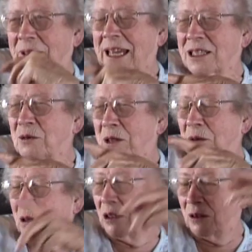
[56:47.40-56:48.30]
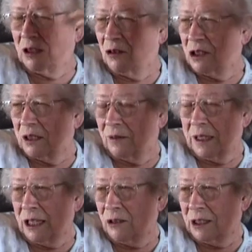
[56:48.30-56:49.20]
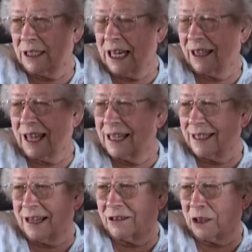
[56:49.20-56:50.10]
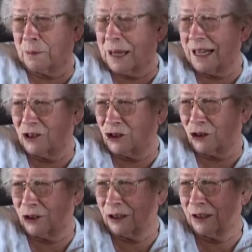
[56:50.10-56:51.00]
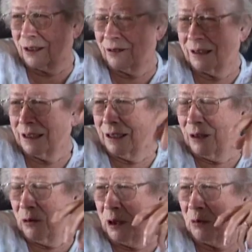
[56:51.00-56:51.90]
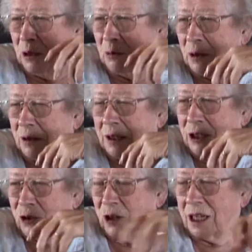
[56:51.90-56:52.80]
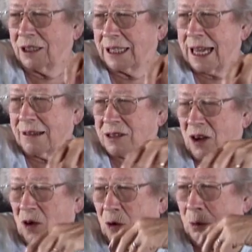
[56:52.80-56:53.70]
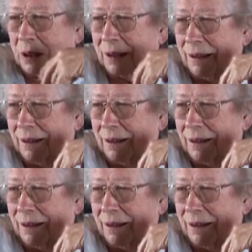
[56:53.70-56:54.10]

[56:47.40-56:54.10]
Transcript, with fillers: but that's the way we used to. He used to take that down to the pasture, and when we'd trail the cows home.